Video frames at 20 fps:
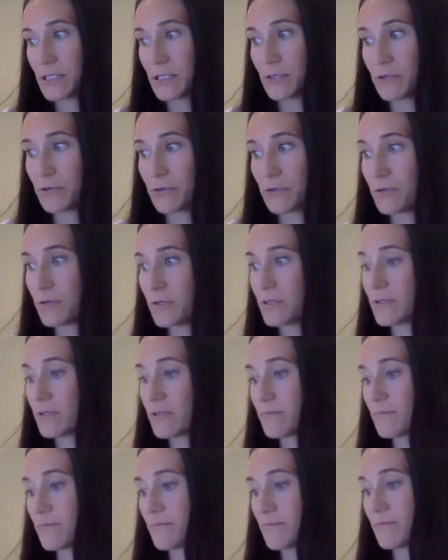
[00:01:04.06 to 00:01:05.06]
to
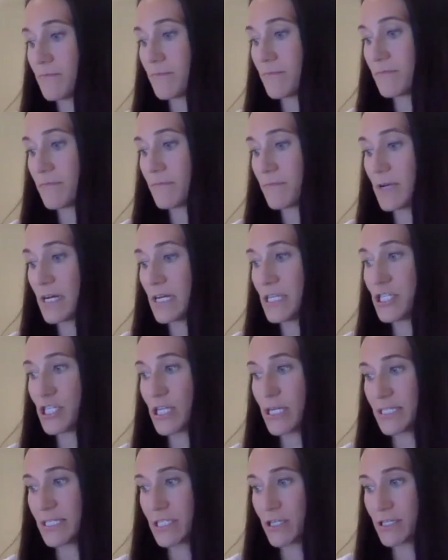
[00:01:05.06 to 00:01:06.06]

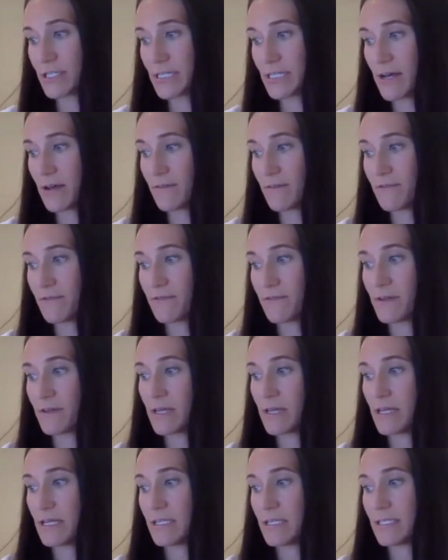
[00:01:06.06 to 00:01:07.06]
adjust yourself
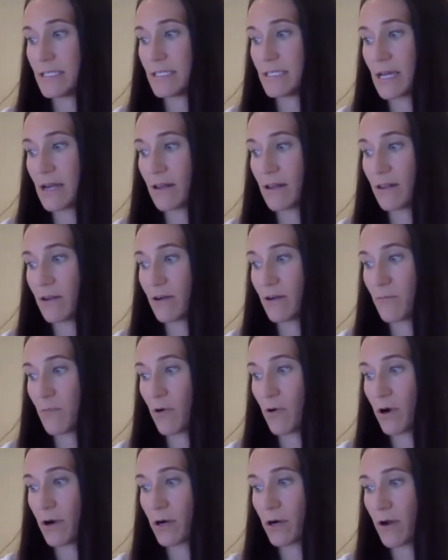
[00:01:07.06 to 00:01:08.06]
to get a little
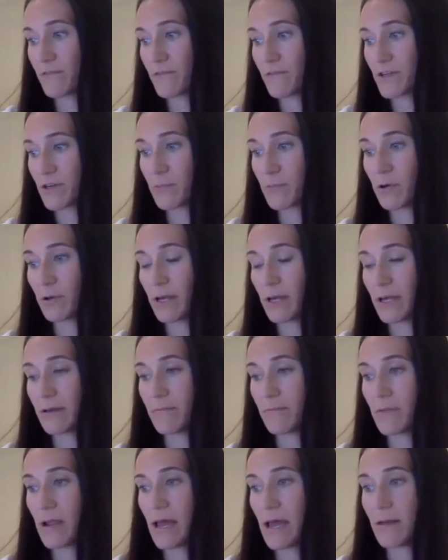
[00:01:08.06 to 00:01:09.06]
more comfortable
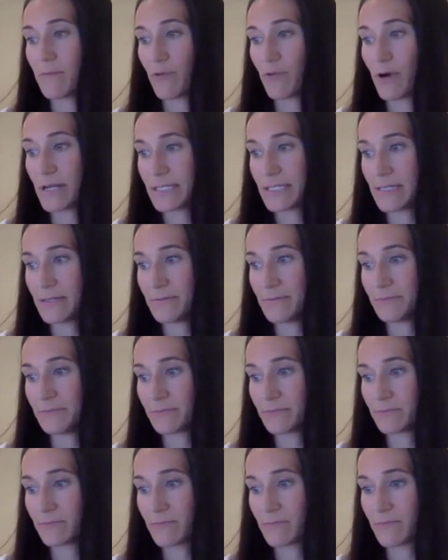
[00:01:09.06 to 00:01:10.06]
and present.
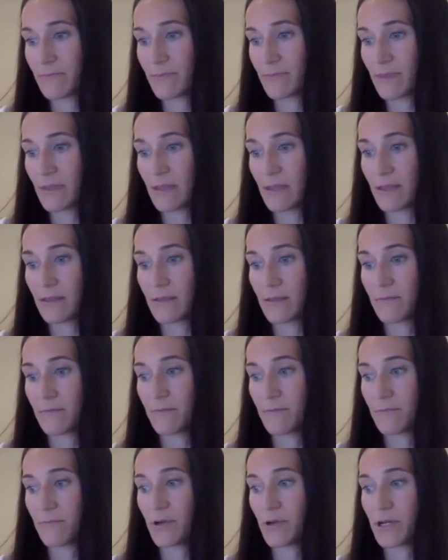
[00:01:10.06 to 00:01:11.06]

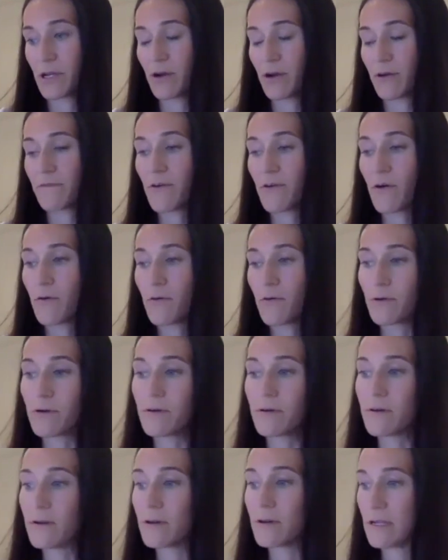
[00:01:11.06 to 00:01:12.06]
Putting your
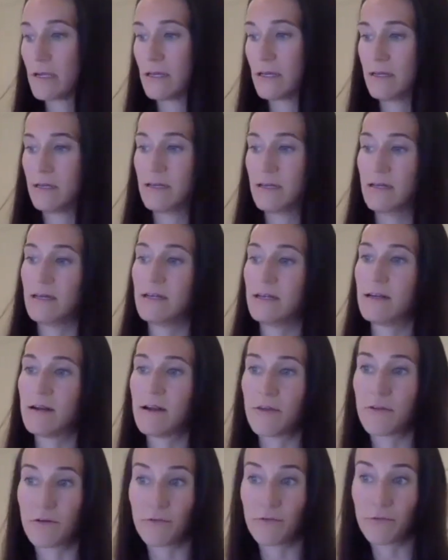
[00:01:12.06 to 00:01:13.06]
phone in
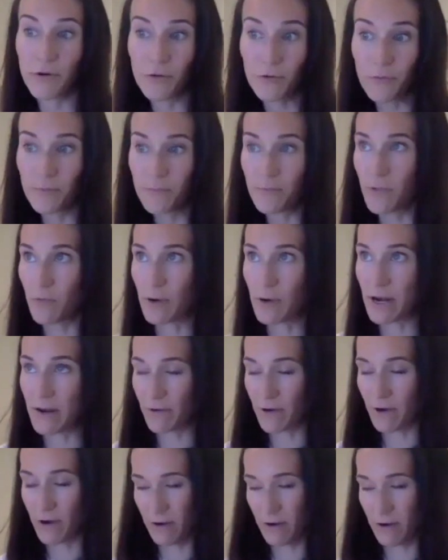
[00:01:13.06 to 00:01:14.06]
another room,
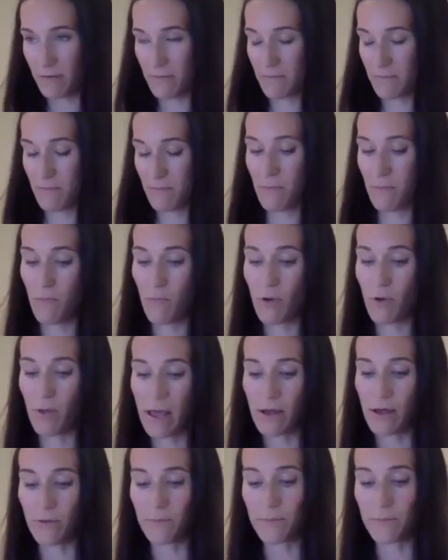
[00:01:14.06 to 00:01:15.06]
whatever
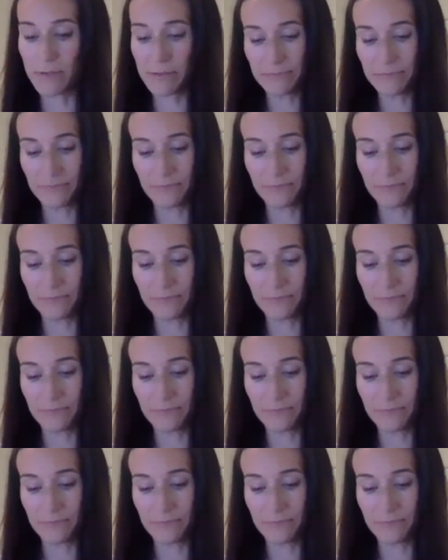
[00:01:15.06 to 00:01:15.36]
will help.